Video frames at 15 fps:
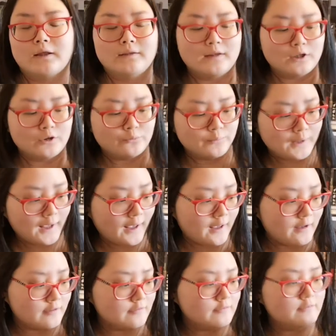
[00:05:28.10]
Then we
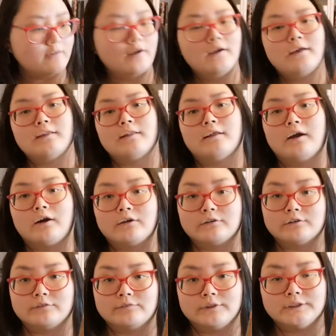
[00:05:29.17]
have The
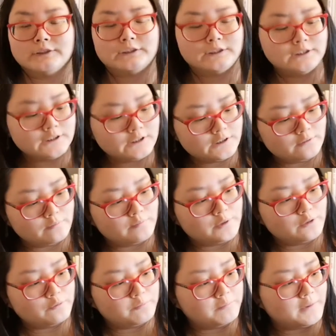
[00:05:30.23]
Art of Ancient Egypt
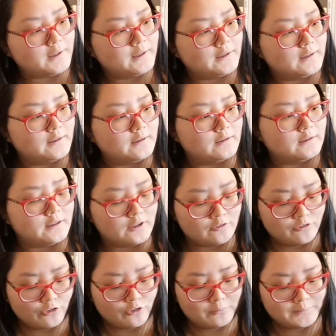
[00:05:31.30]
by Gay
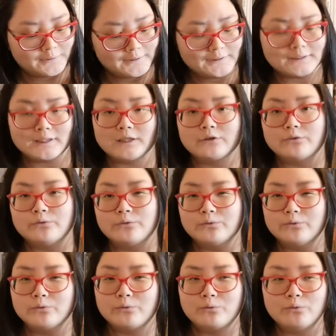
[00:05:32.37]
Robbins. I don't
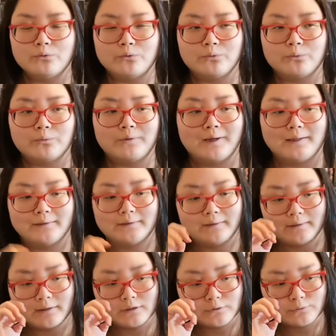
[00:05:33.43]
know when
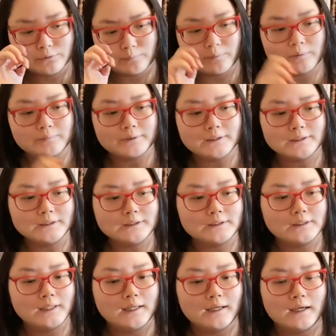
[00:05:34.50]
this was published.
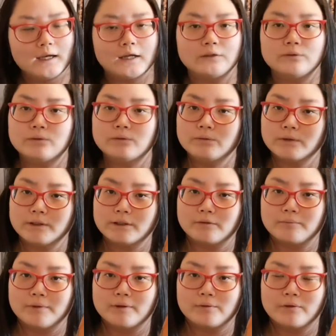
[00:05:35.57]
I do know a little
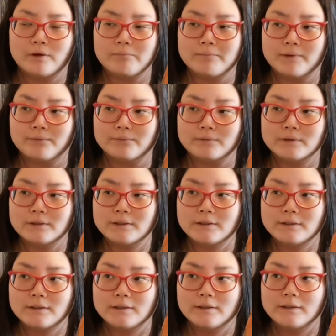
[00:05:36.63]
bit about
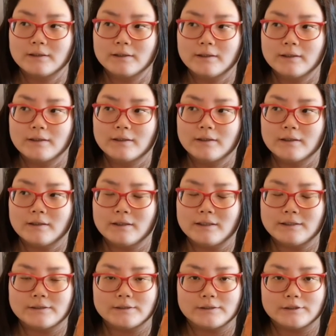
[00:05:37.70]

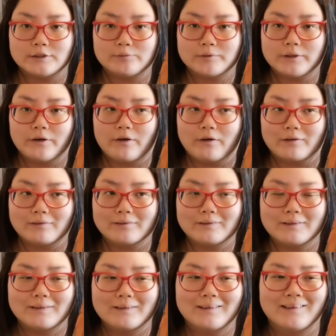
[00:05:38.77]
ancient Egyptian
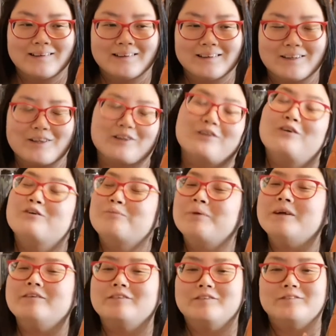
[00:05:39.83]
art. Long
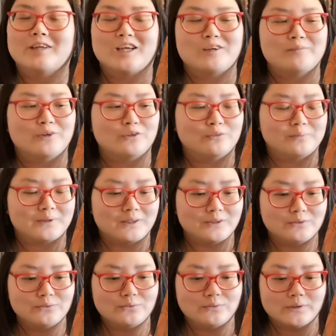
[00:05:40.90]
period of time, I know, but I
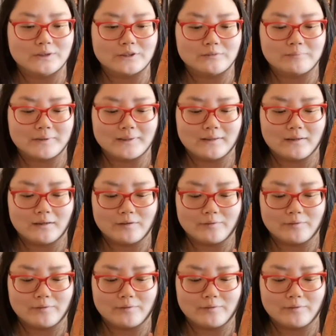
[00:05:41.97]
do know a little bit